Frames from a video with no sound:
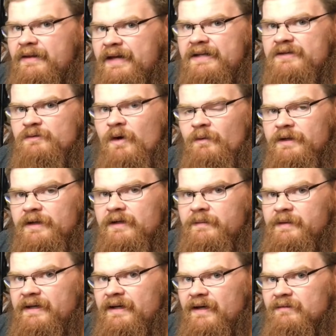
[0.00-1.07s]
that's what we're going
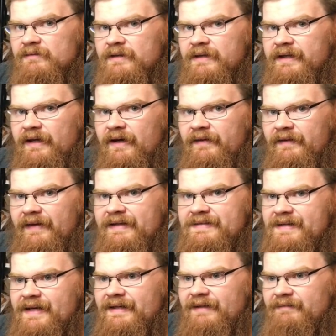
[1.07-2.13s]
to be covering on that
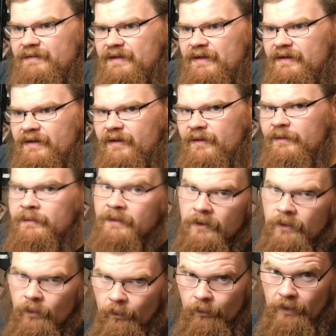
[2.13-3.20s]
second video
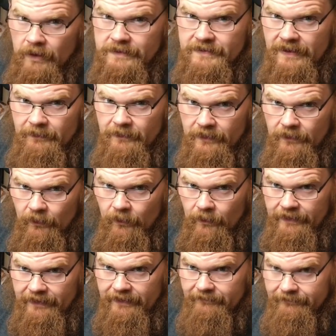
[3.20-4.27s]
once I
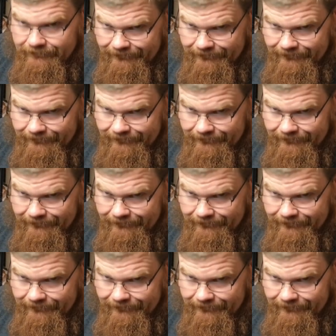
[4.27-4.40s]
record it.